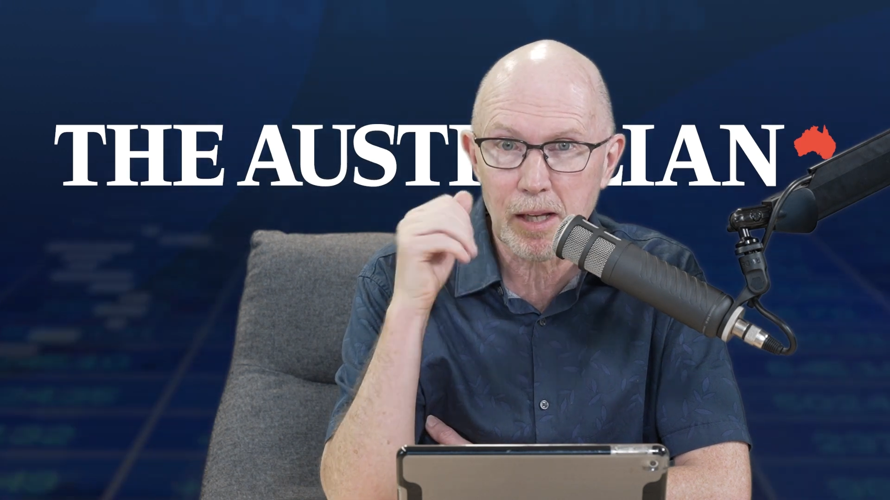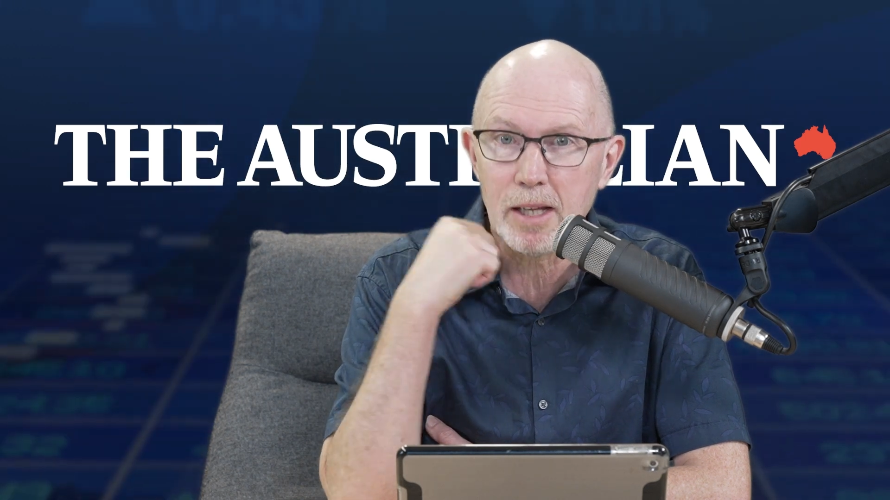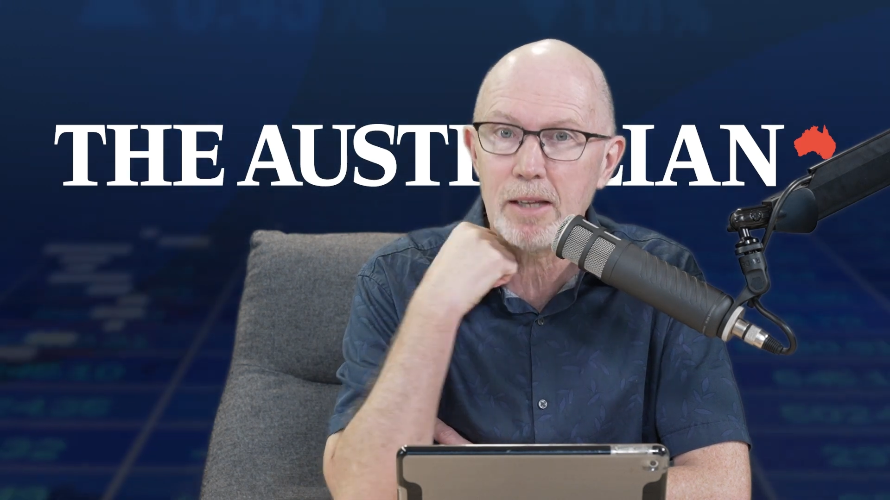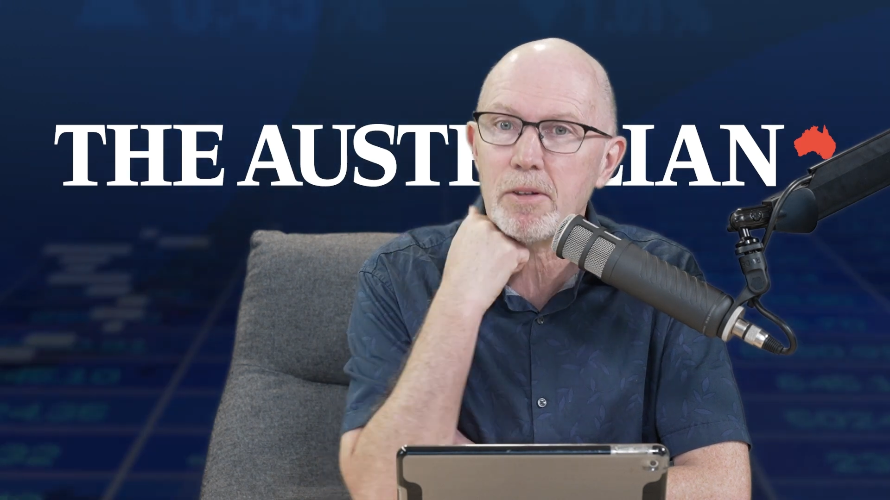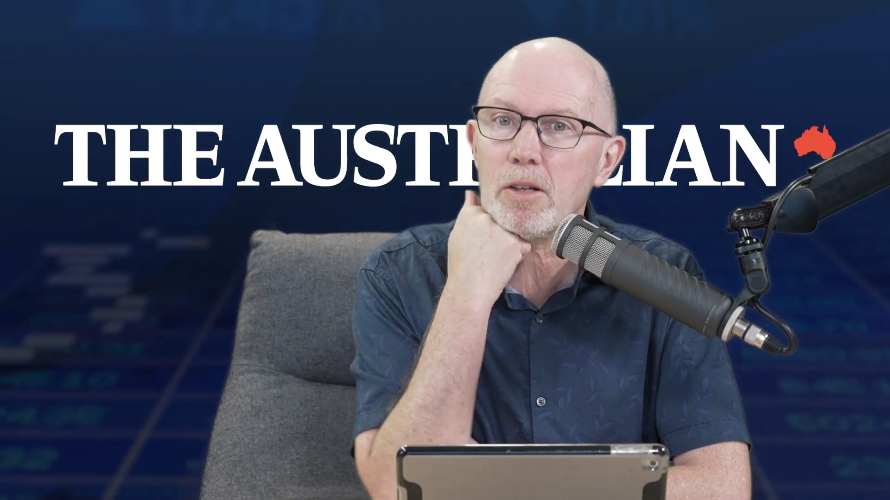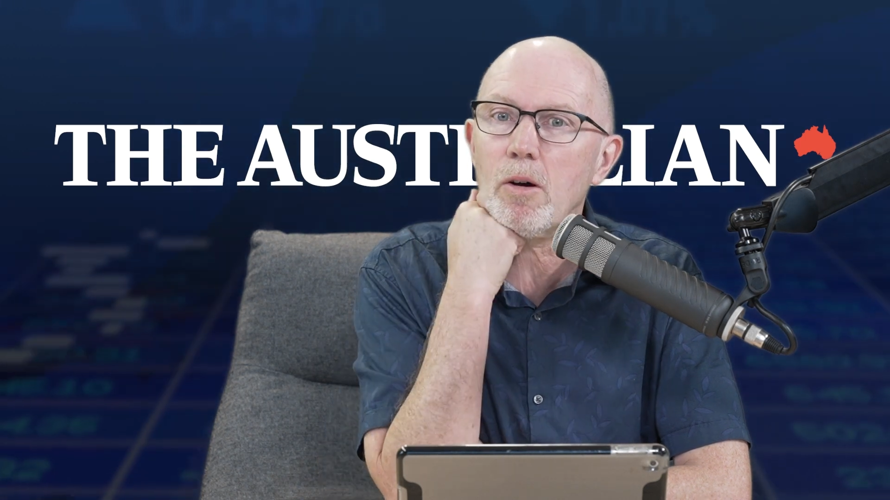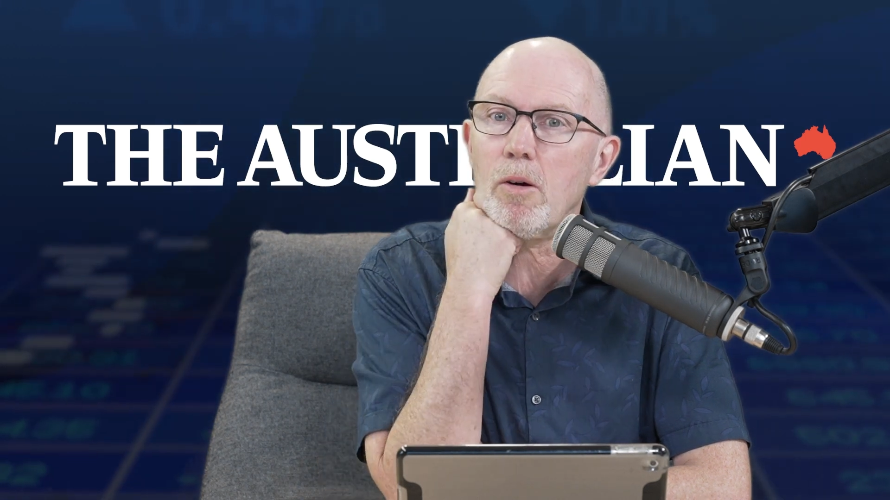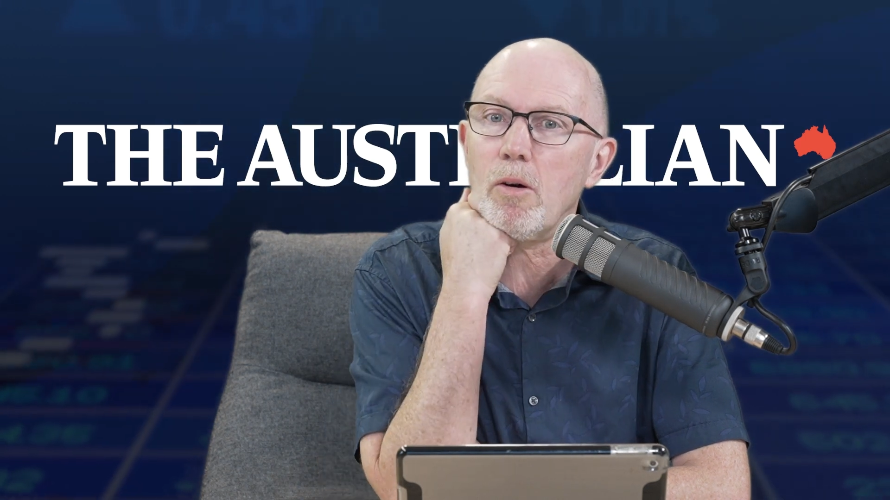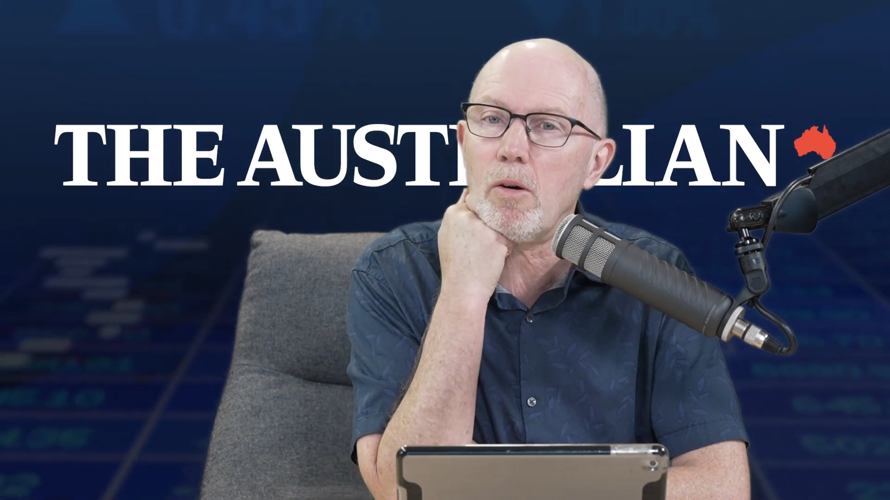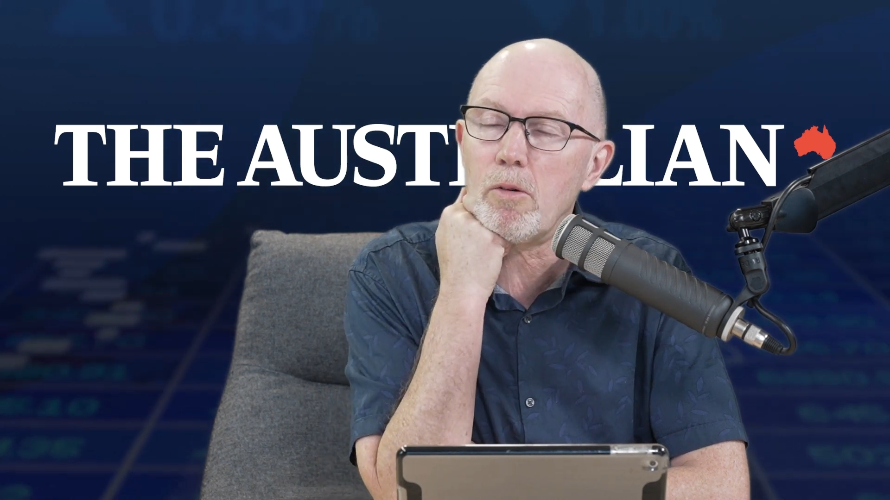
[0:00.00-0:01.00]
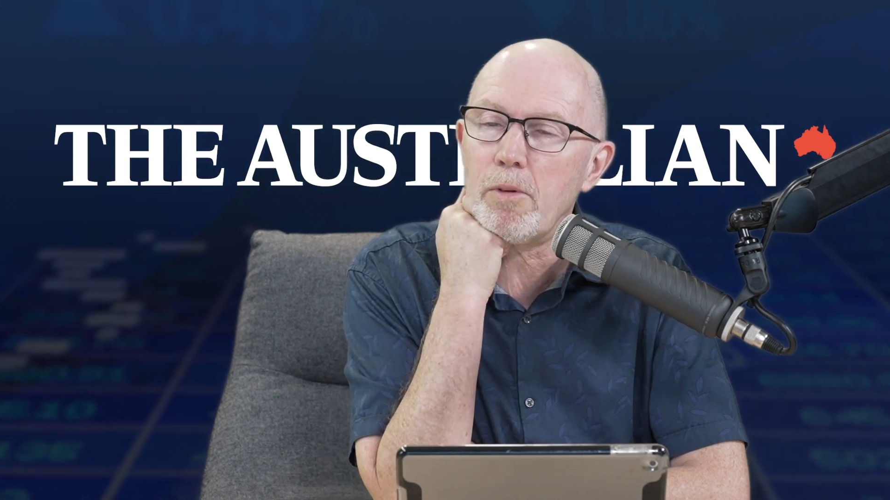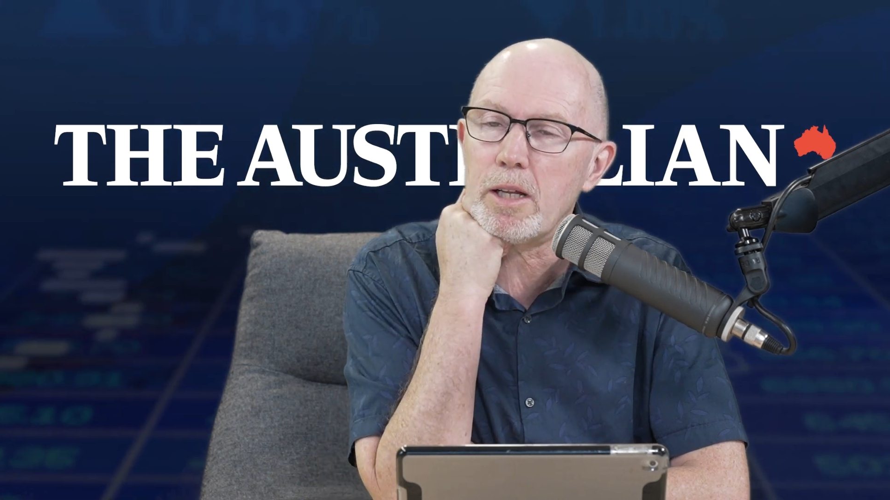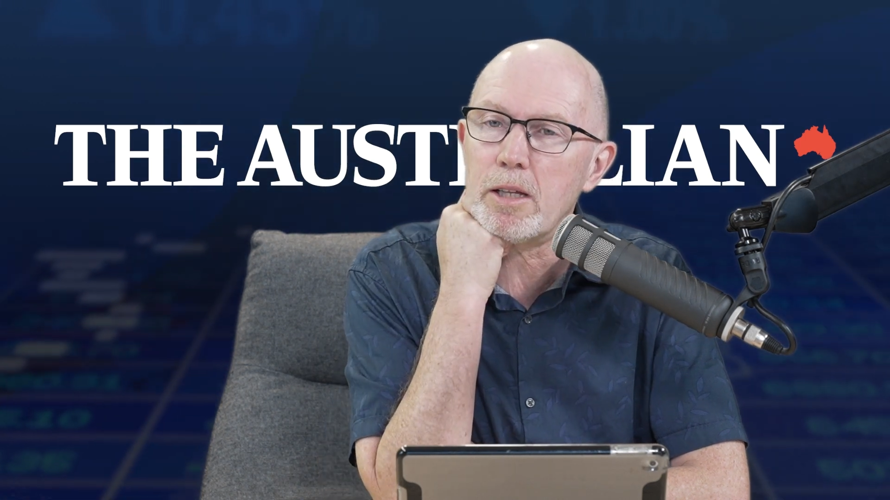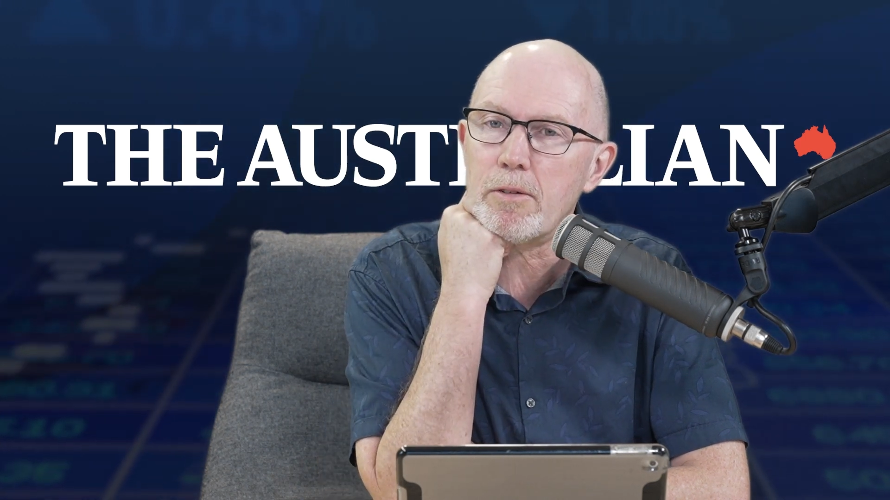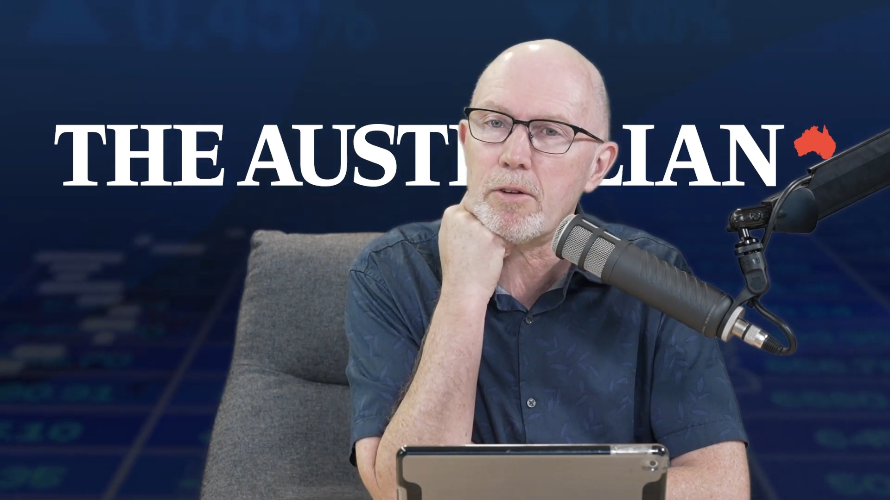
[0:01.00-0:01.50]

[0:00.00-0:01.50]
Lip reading: even already in the